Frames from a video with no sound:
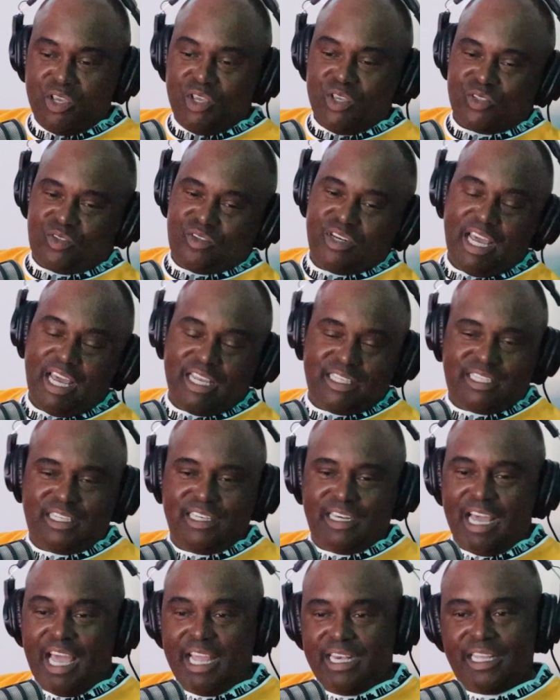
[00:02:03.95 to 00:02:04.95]
So
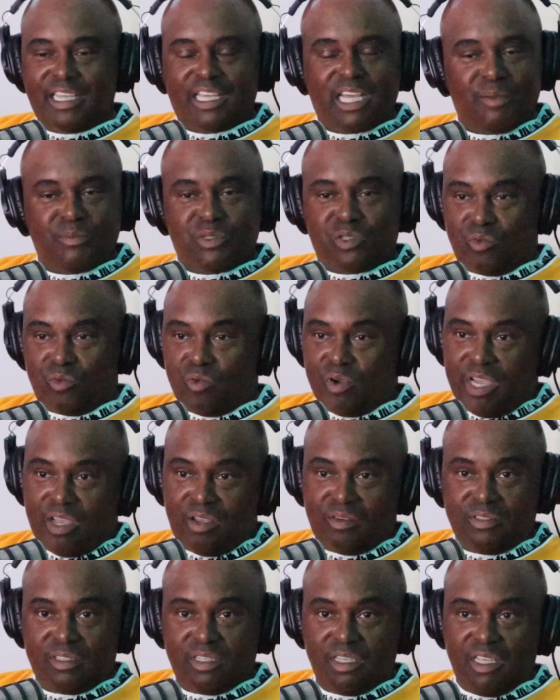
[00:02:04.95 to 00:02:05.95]
1990 comes
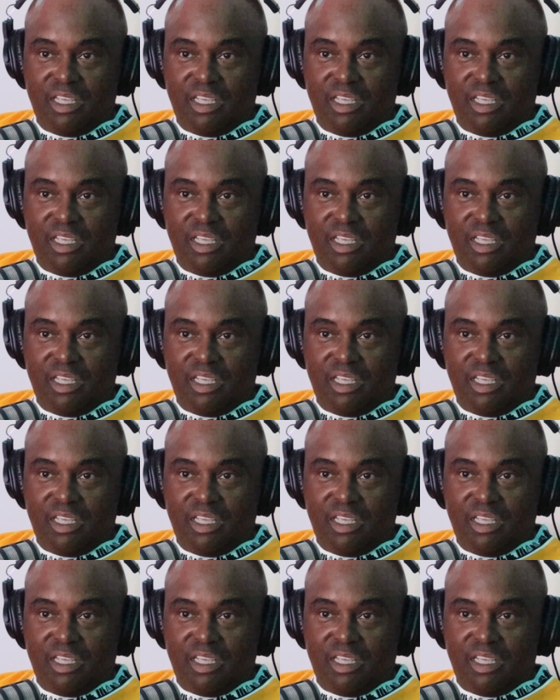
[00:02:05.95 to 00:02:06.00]
around